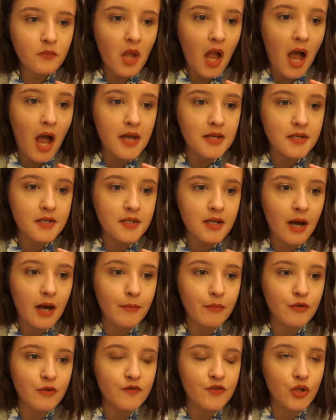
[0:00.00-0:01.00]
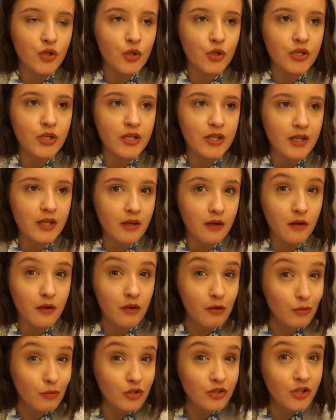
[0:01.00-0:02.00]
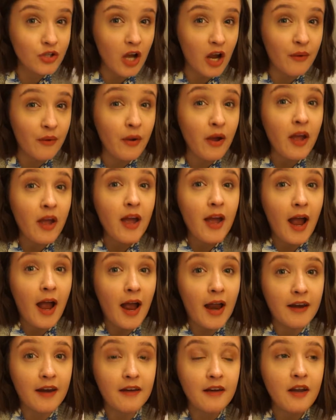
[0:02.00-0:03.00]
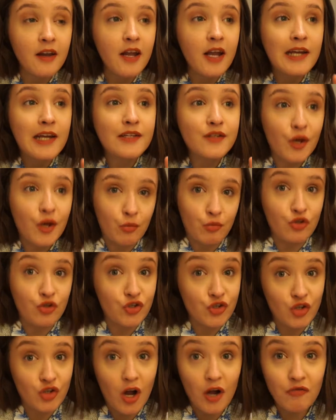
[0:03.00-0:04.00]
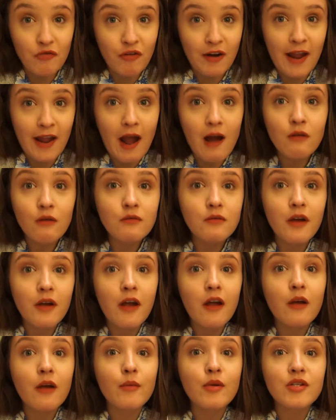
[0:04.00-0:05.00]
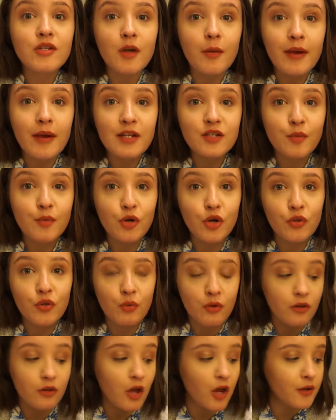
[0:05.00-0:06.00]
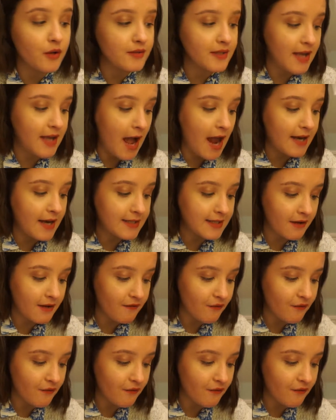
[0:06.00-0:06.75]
And I moved to London nearly 3 months ago, and it's only just started running out. And so I picked up another one of those. Again, it's like